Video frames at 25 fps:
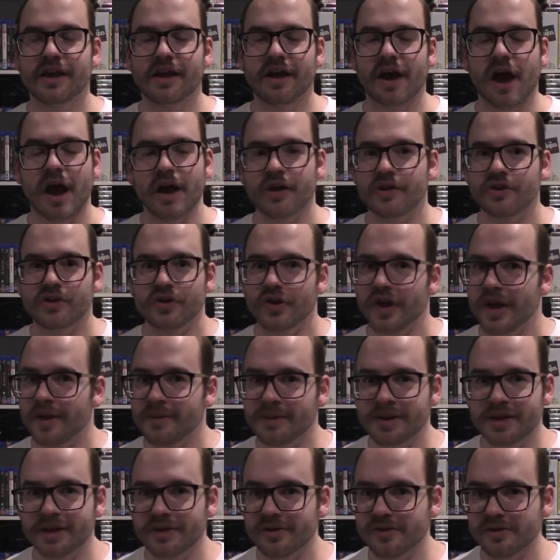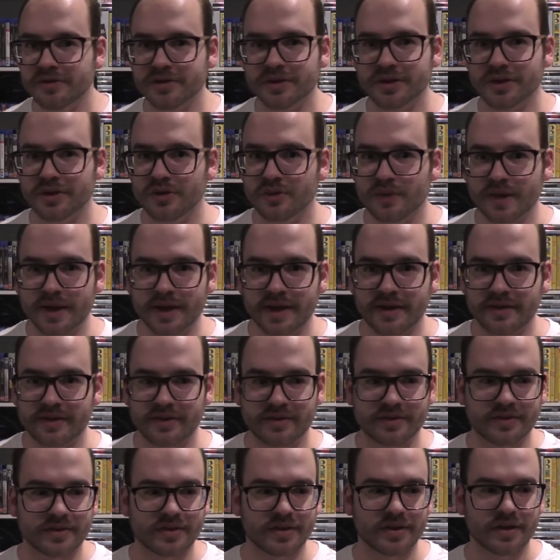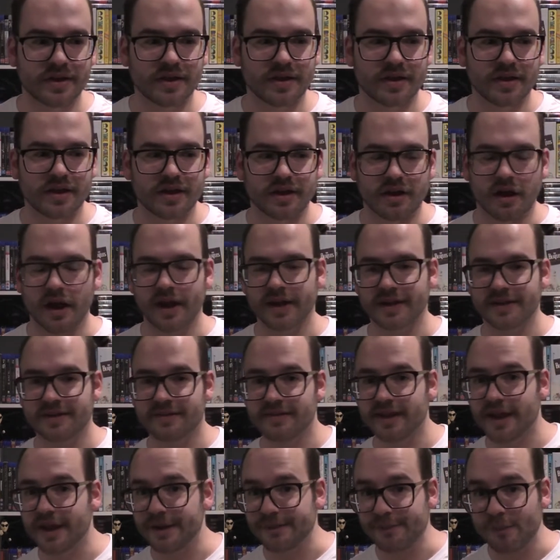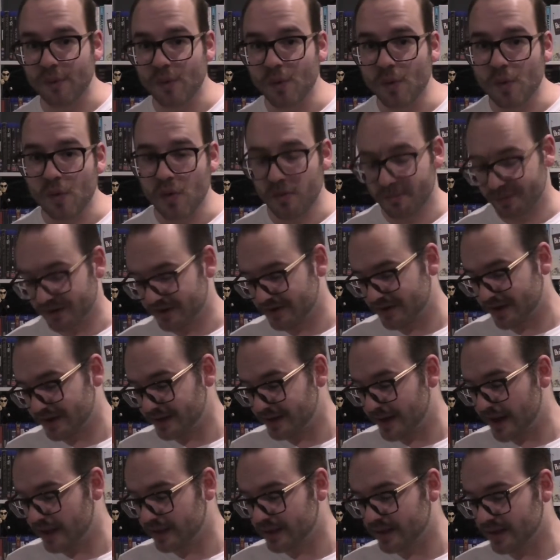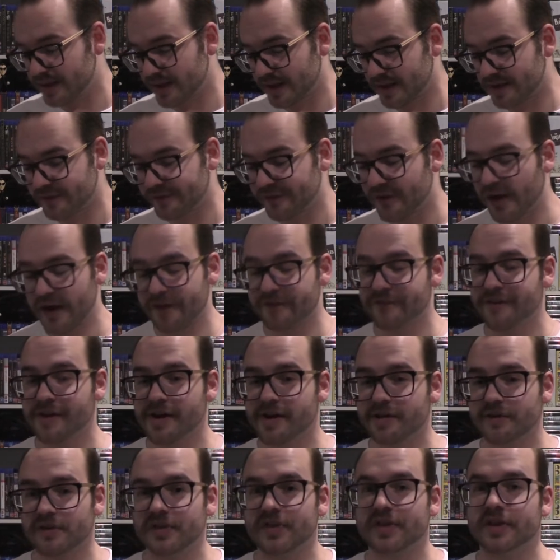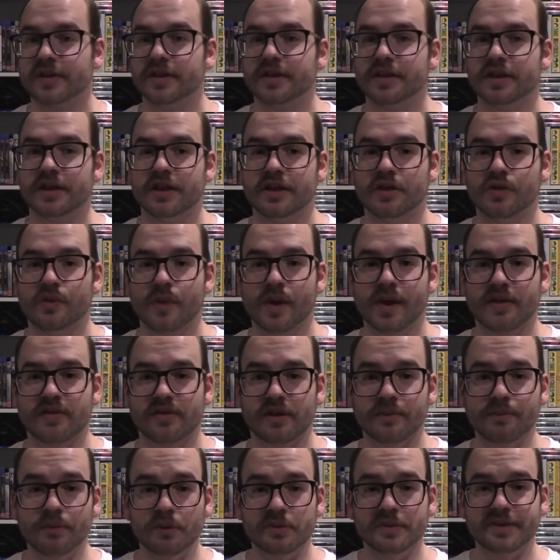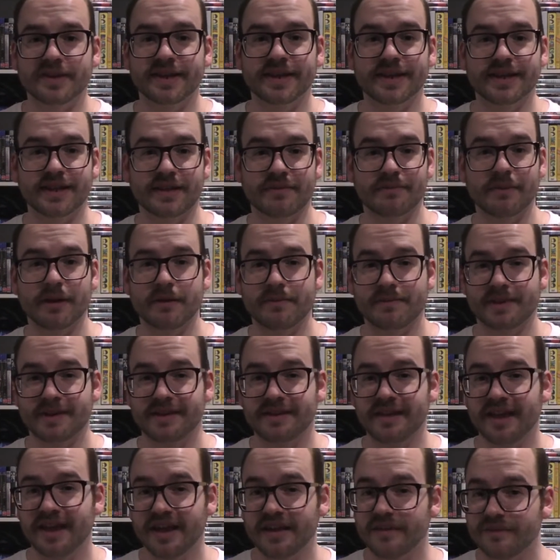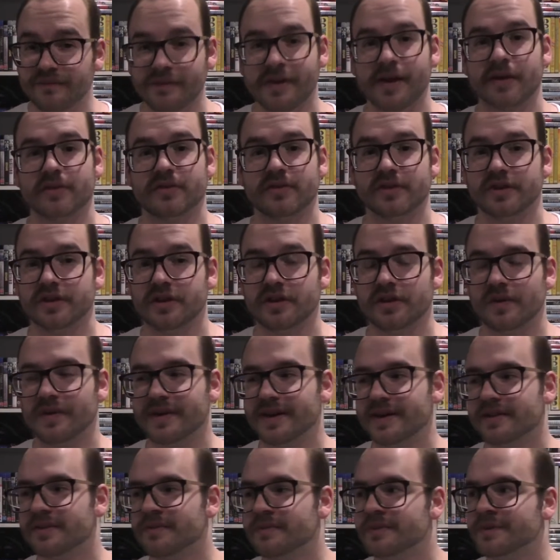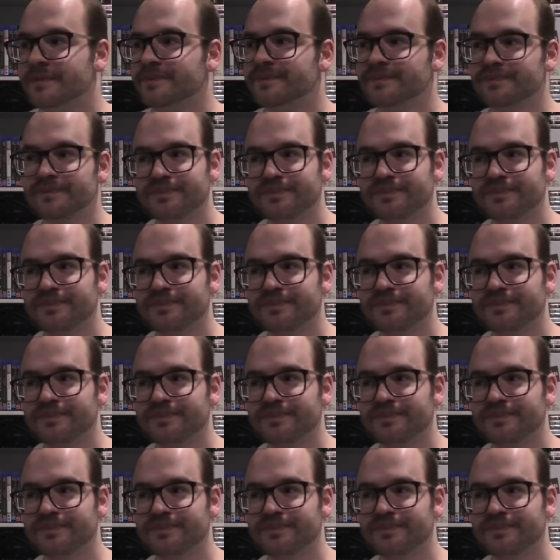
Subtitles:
I don't know how many there are in the US. I'd say more, because I doubt that there's 5,000 in the US. I'd probably say that this might be 10,000 in the US, but